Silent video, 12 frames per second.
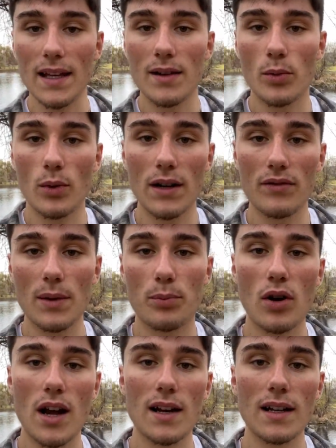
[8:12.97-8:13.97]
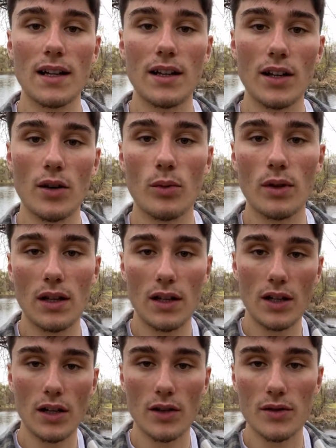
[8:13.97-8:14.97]
whatever the product,
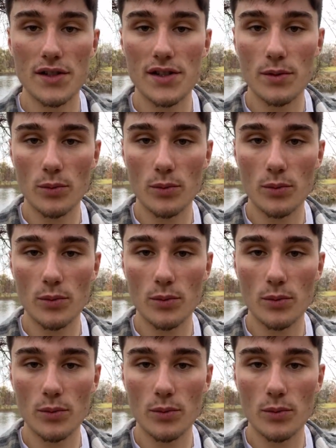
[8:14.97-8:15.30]
it's